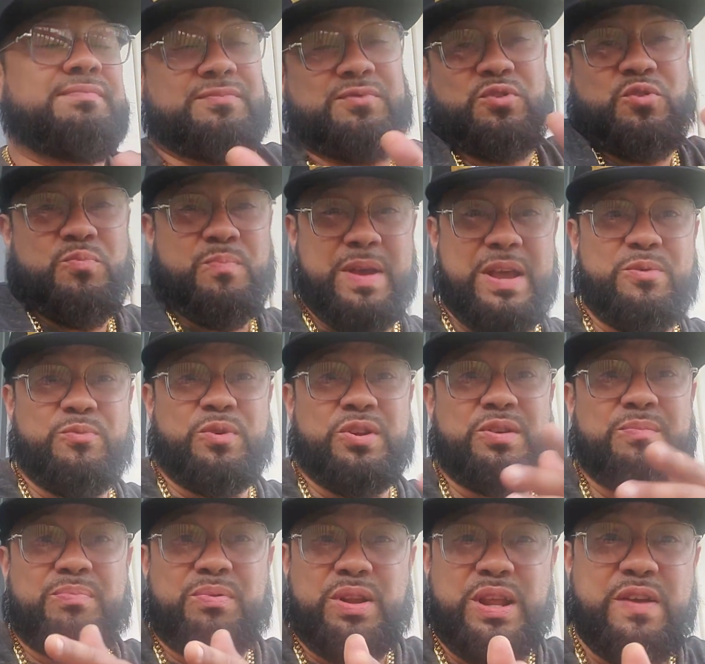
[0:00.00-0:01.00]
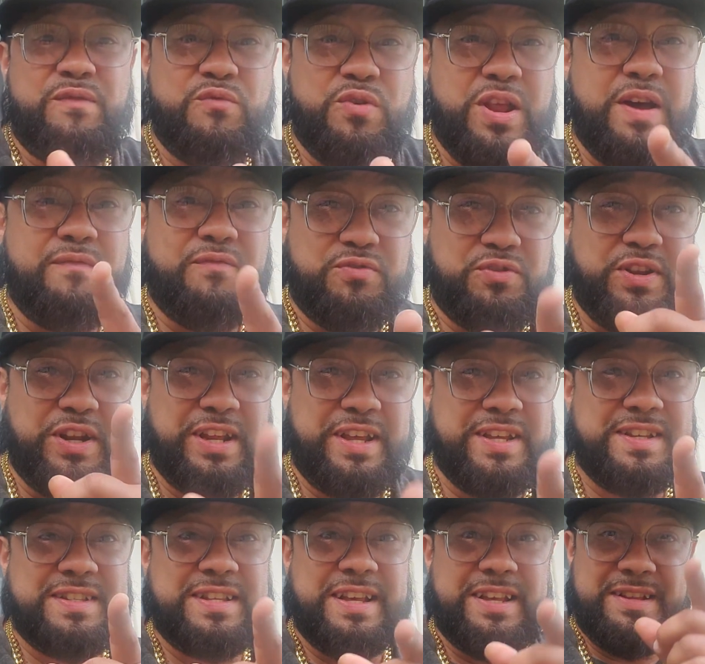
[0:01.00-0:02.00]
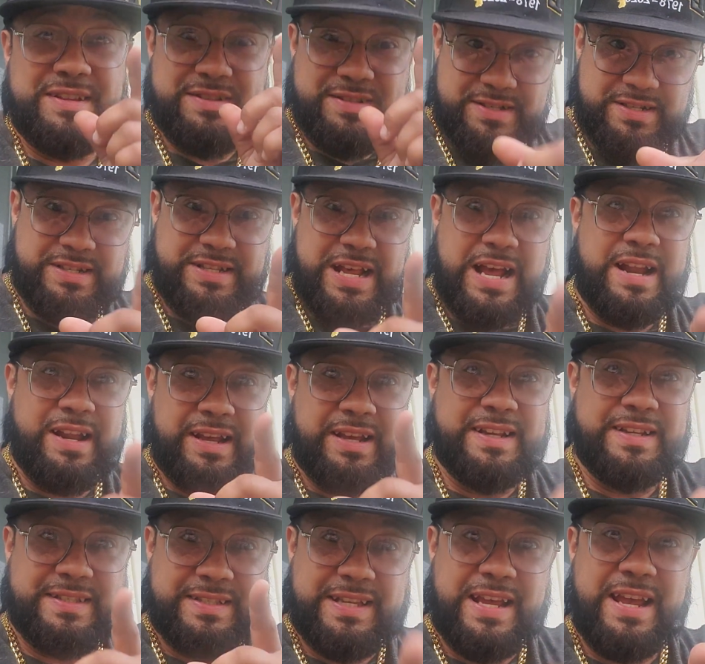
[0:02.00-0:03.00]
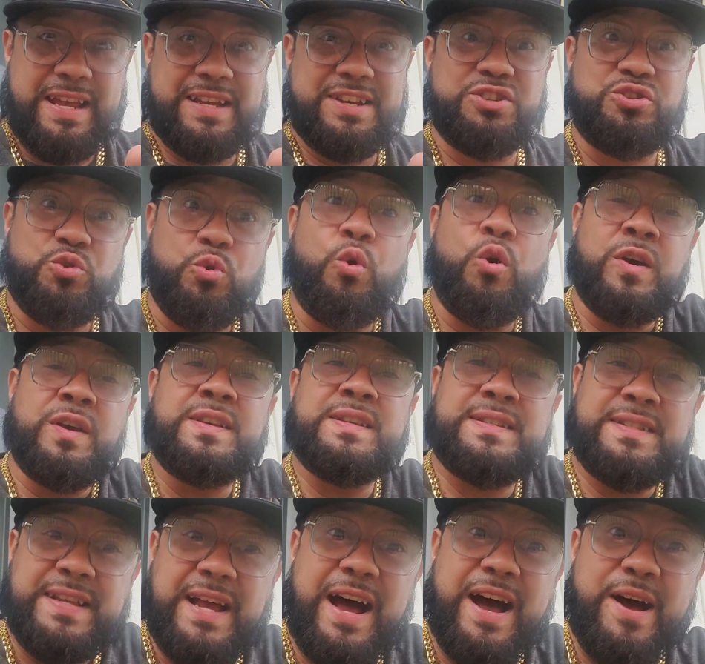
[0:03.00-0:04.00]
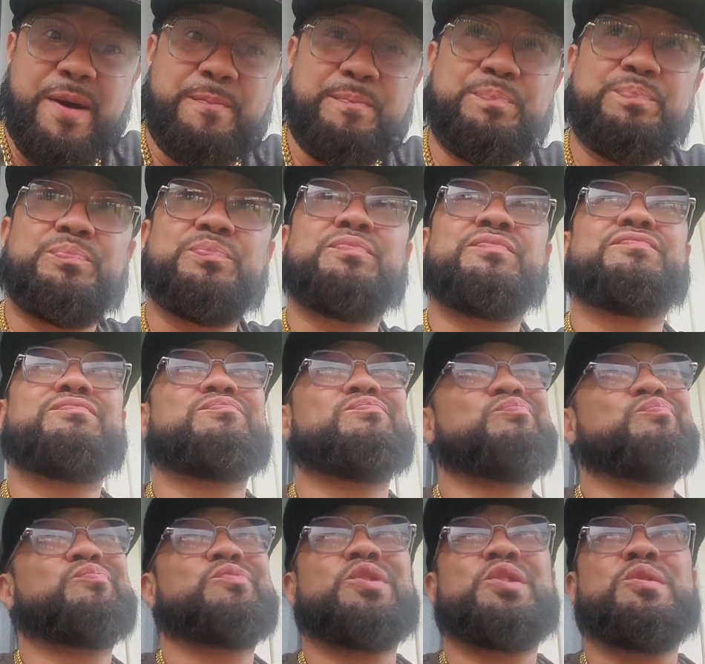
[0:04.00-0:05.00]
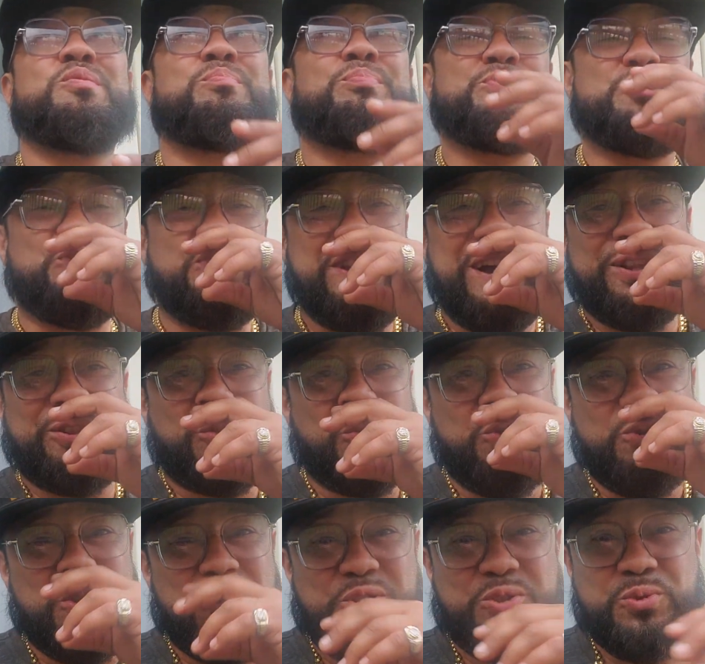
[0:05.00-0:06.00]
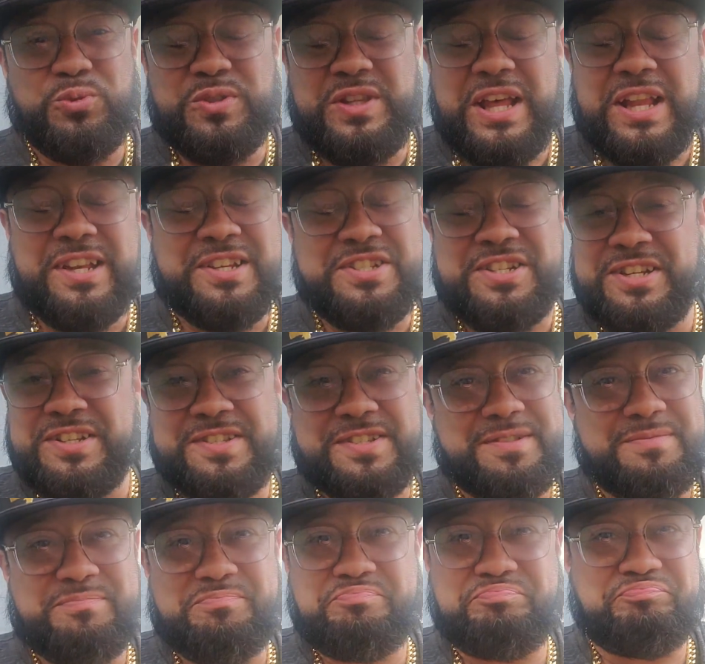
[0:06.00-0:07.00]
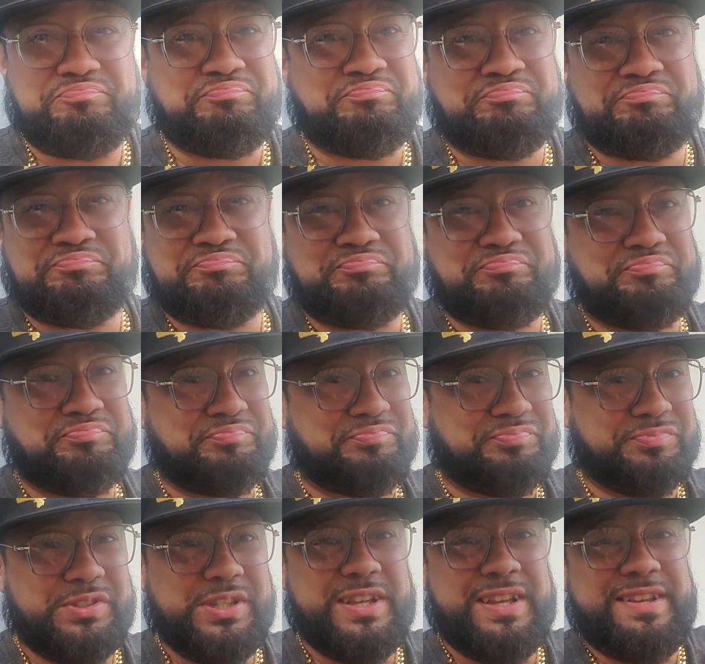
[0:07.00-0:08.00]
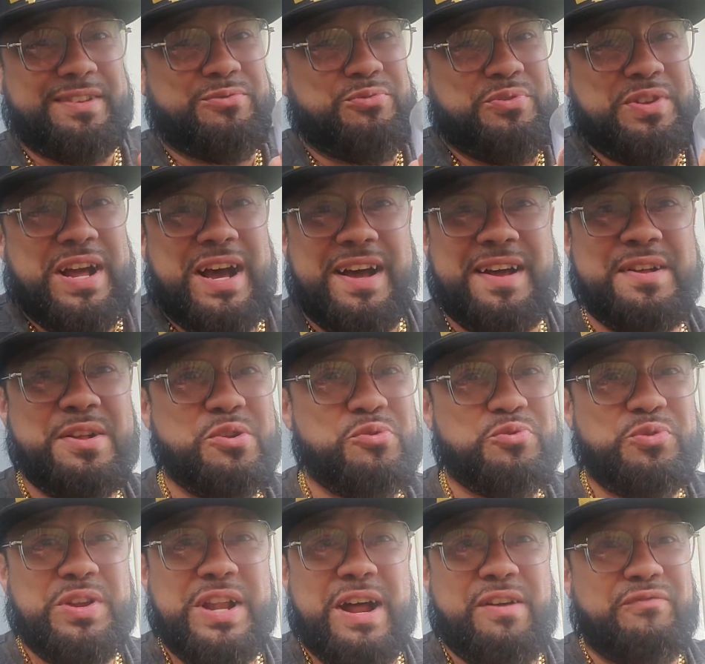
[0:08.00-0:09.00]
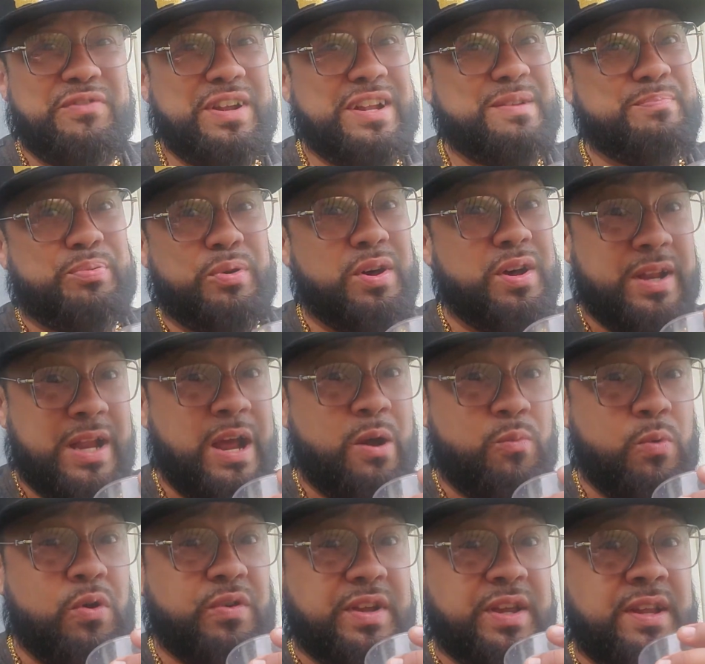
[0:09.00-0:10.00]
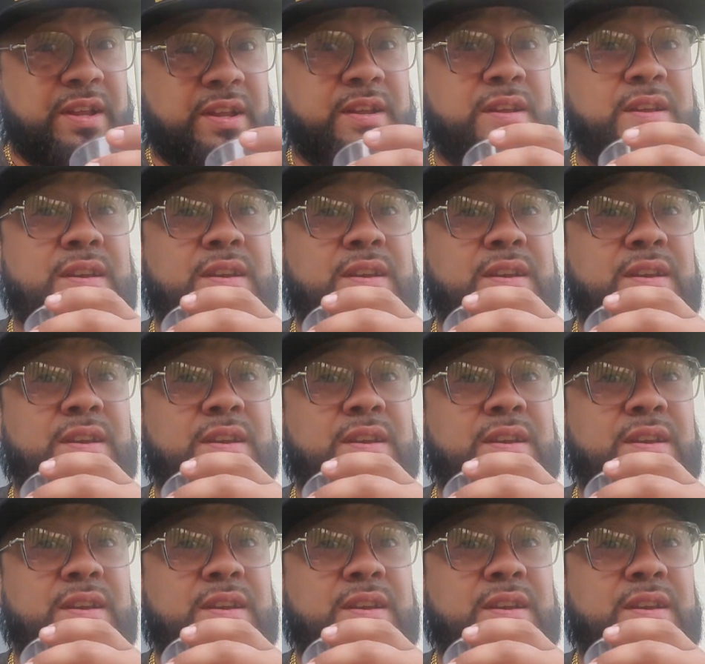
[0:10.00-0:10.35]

you may want to believe whatever it is that nigga say because you on his top. But you're not doing your due diligence. You're not really putting that work in.